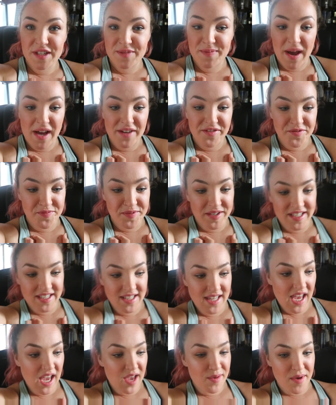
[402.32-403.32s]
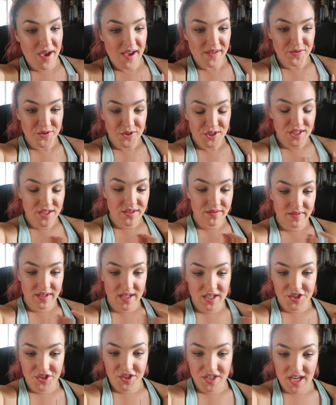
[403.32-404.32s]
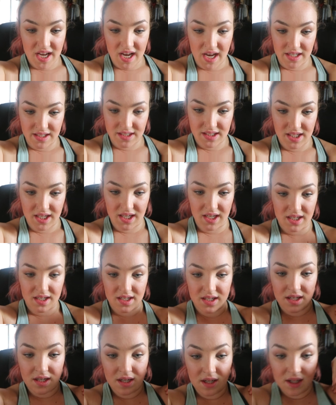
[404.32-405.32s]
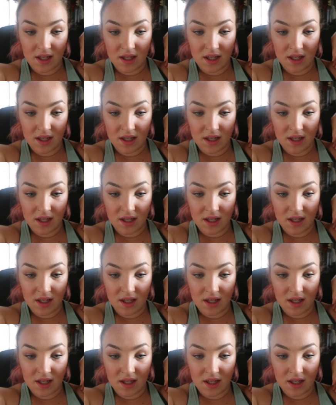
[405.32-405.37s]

it's bad for me to say, but I've just finished editing